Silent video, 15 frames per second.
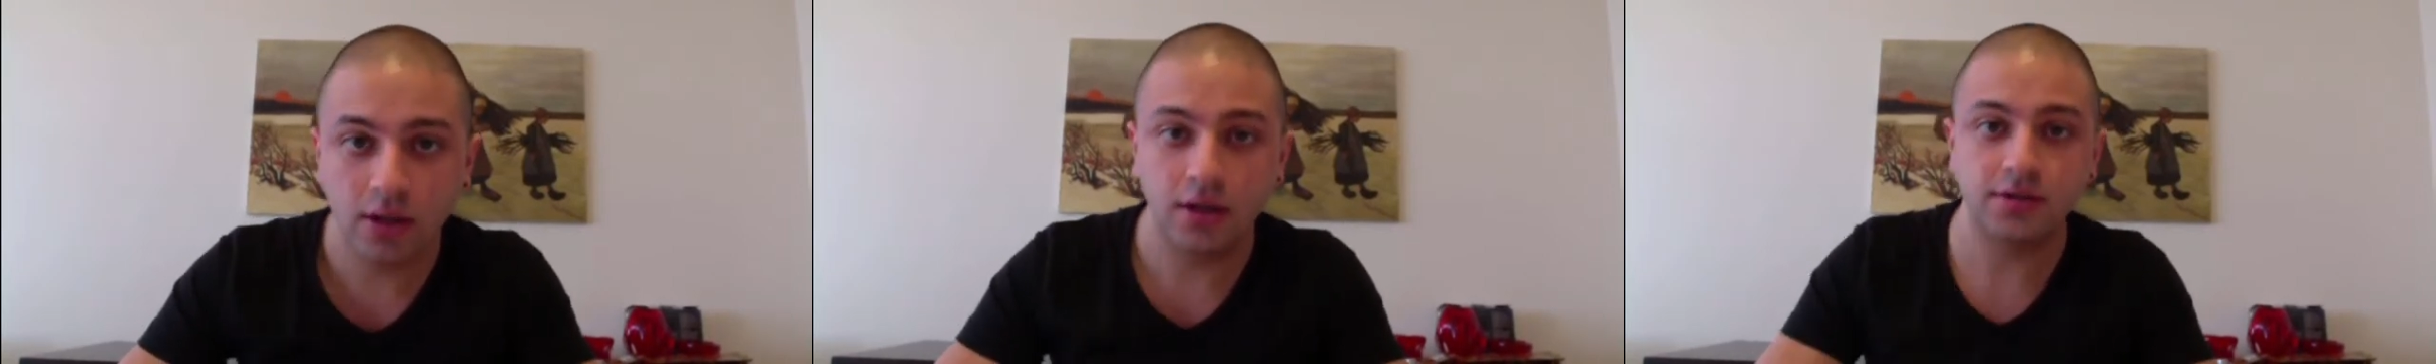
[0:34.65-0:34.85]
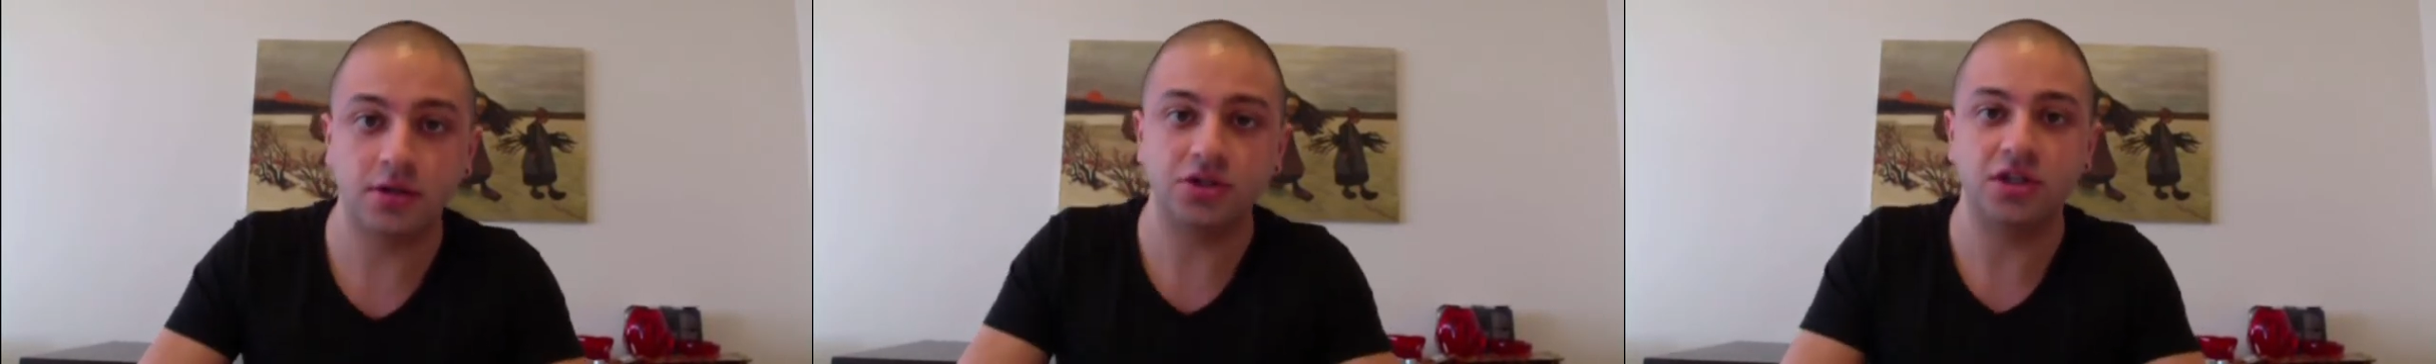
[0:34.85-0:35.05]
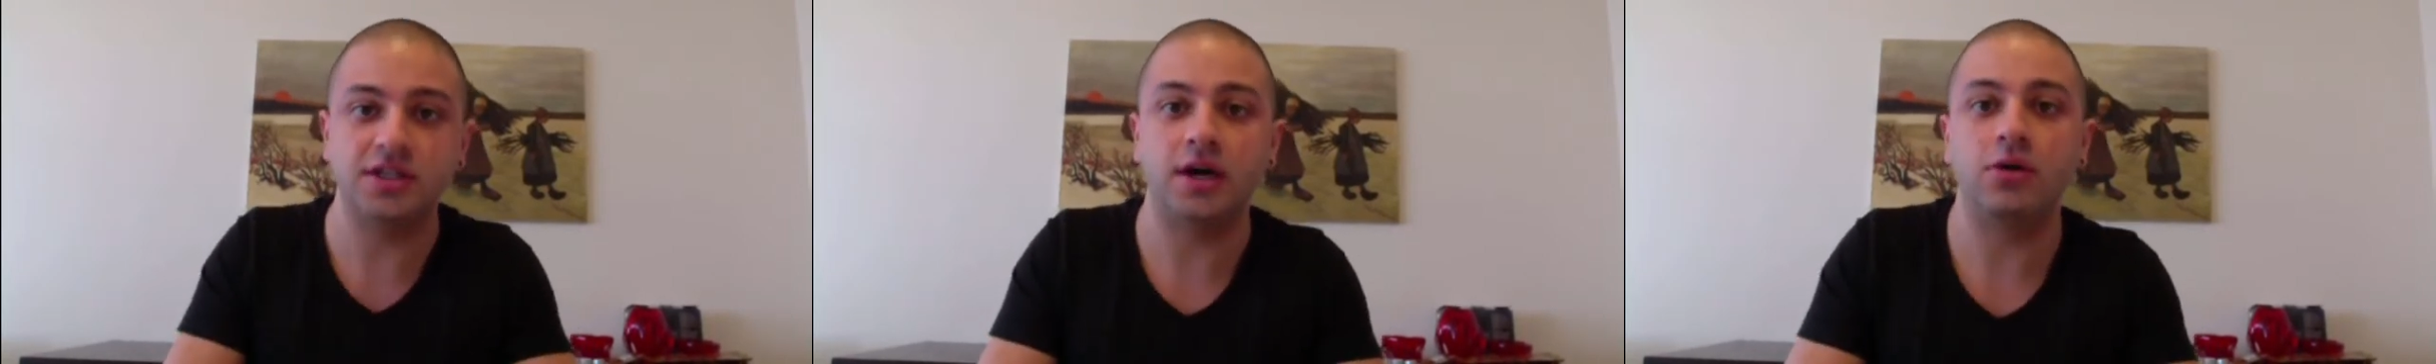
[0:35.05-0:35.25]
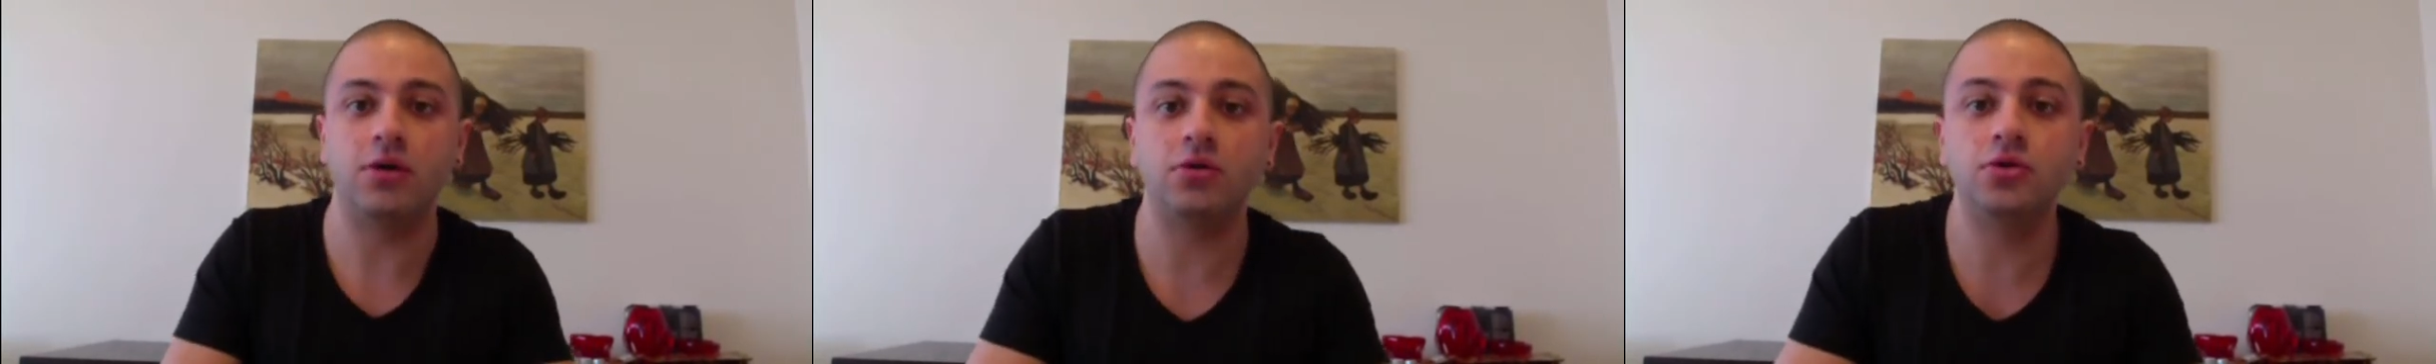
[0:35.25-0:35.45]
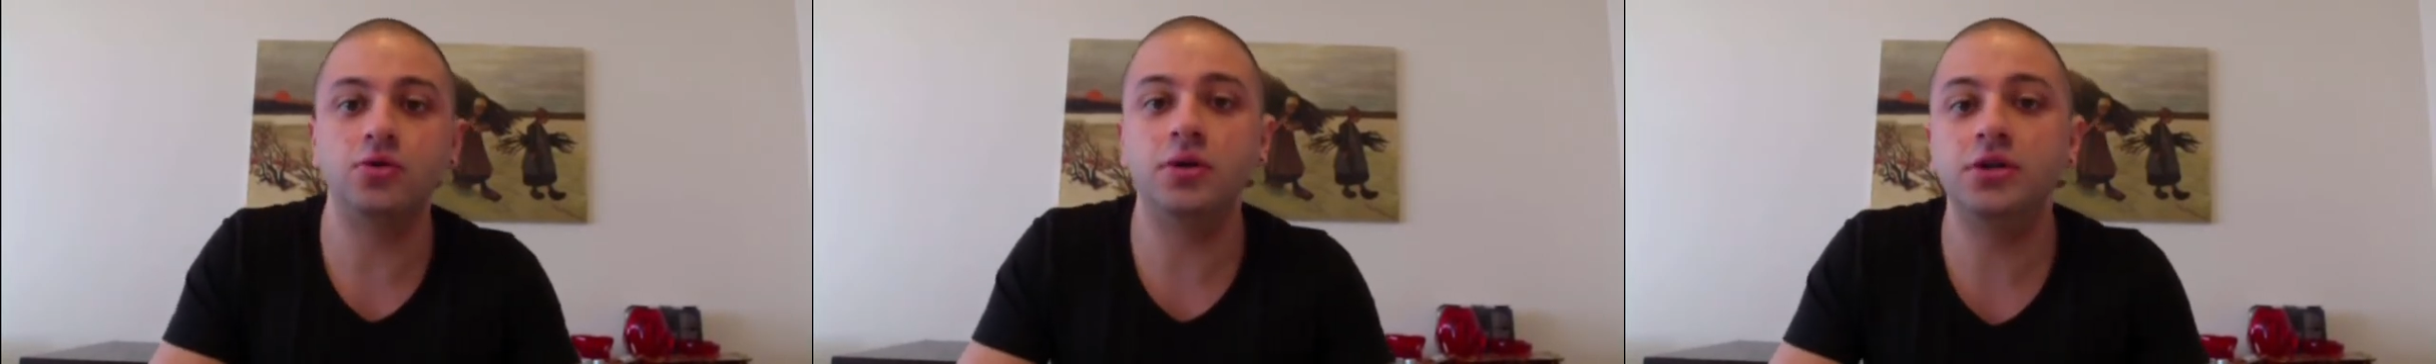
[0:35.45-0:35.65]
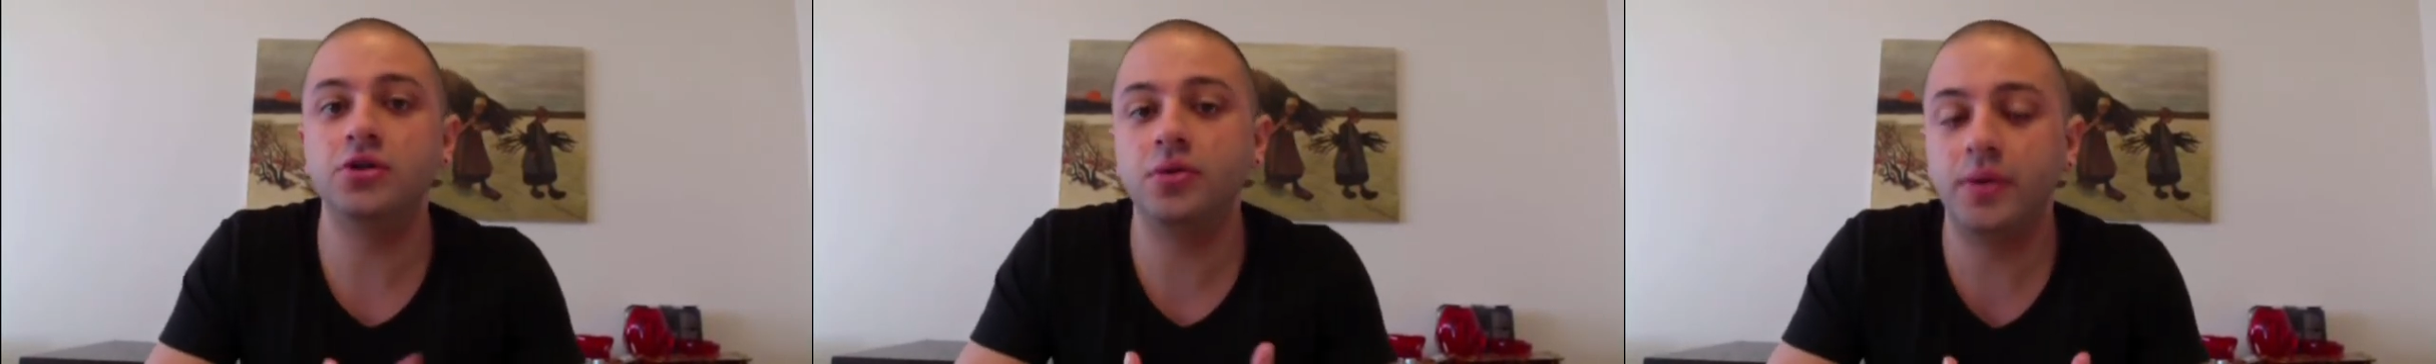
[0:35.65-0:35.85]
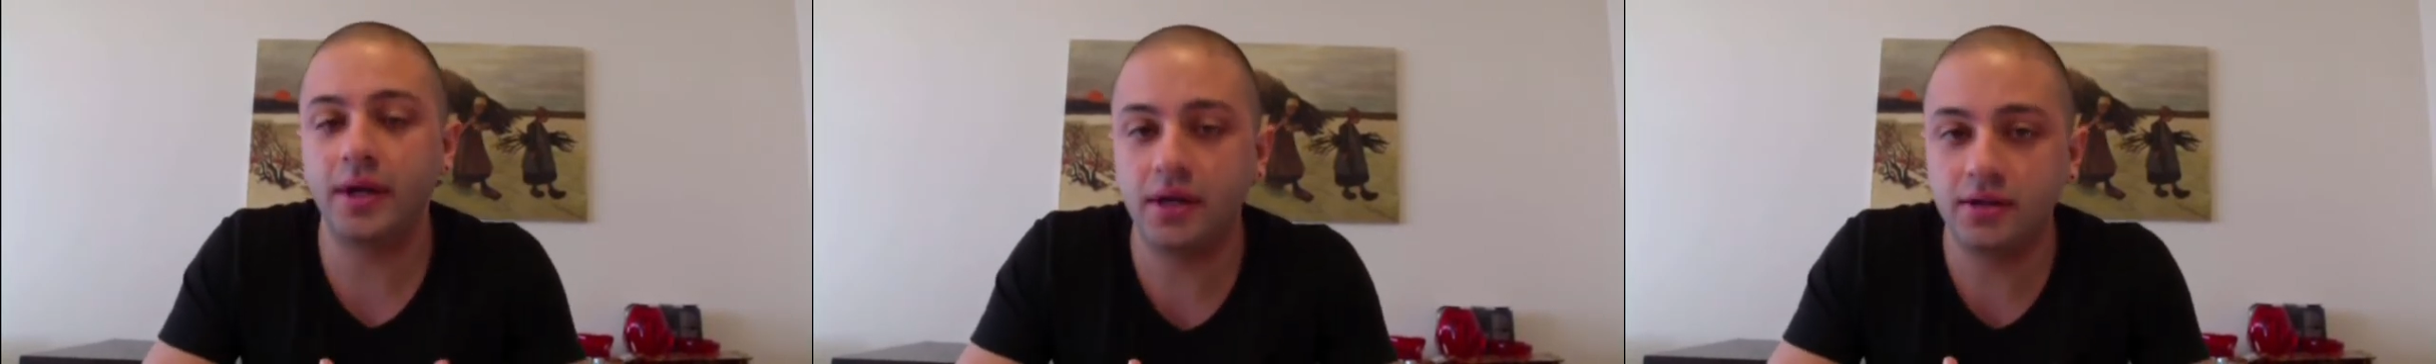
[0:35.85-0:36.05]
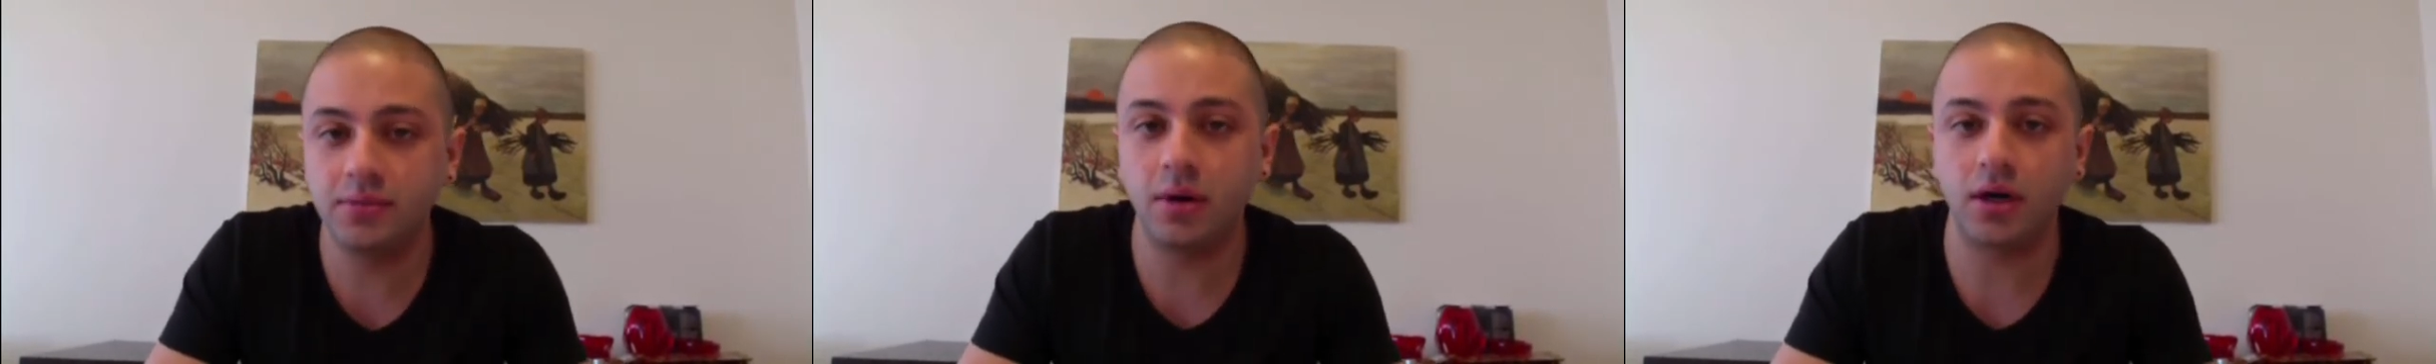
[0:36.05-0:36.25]
such as how to do
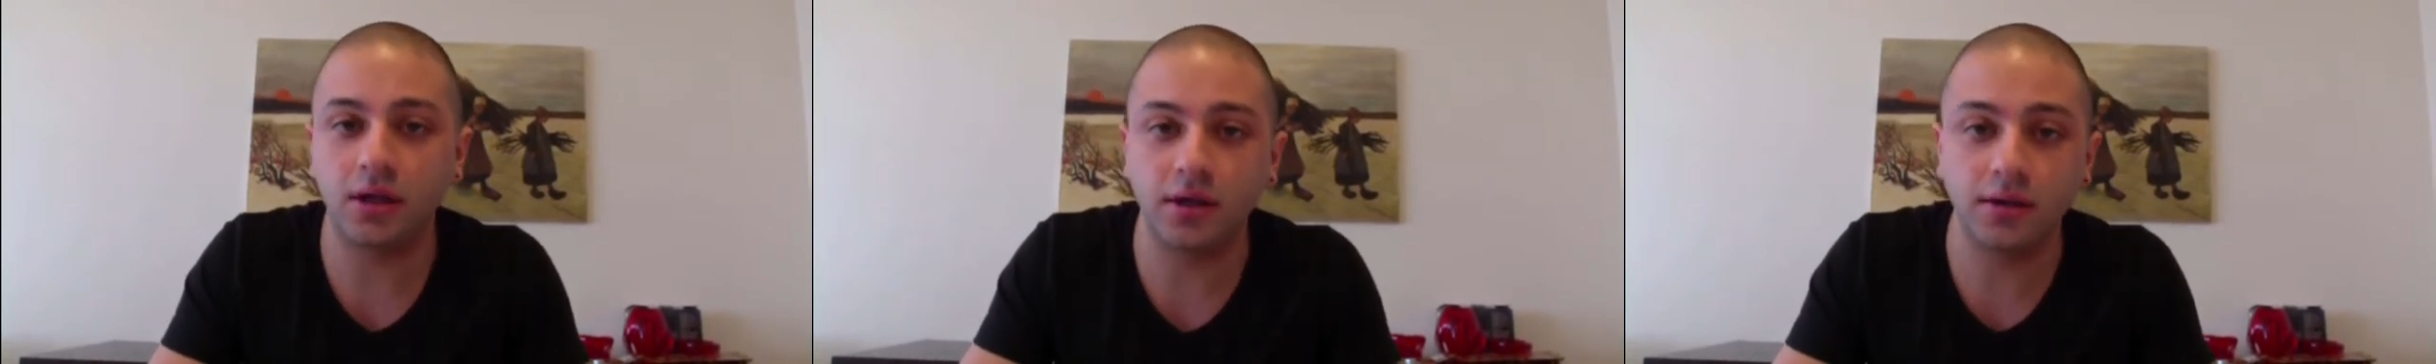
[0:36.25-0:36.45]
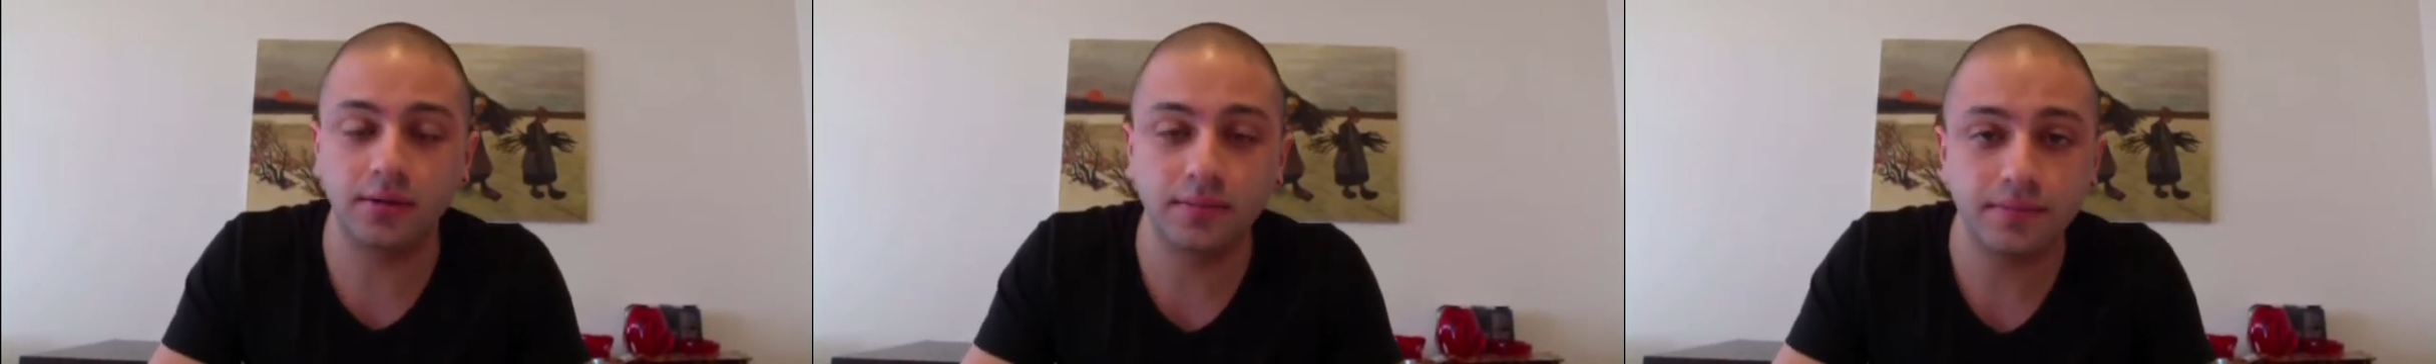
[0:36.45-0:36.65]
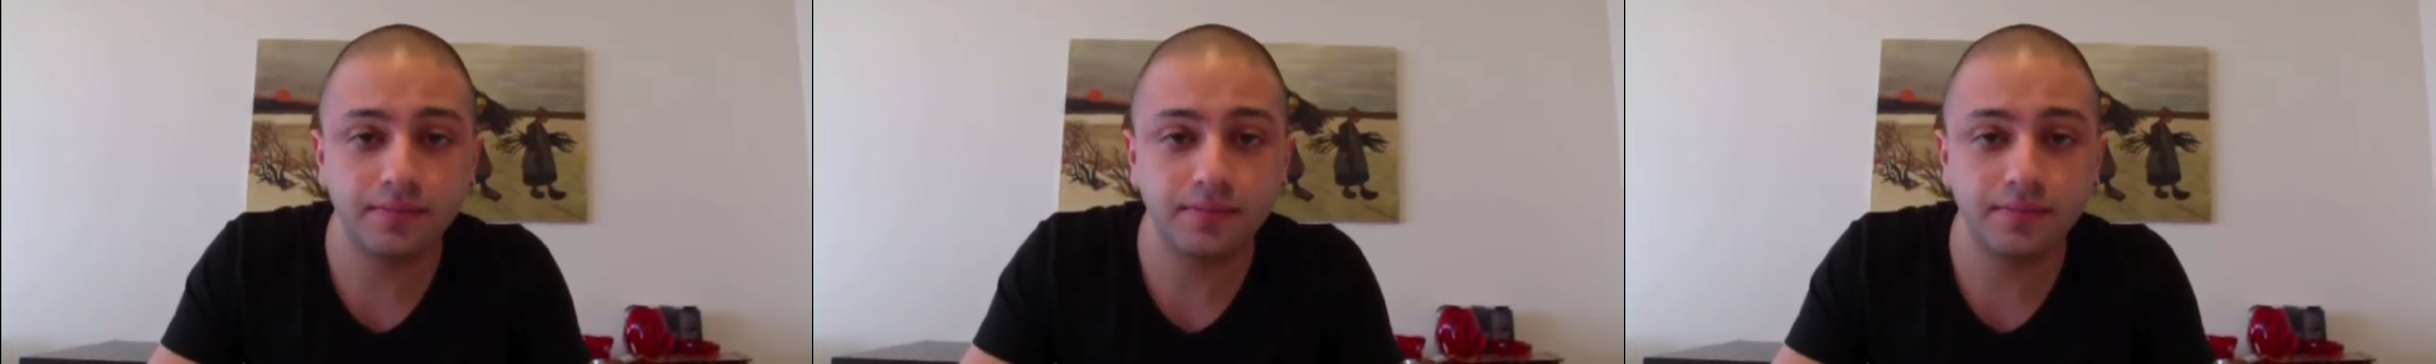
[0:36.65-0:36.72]
integrated debugging.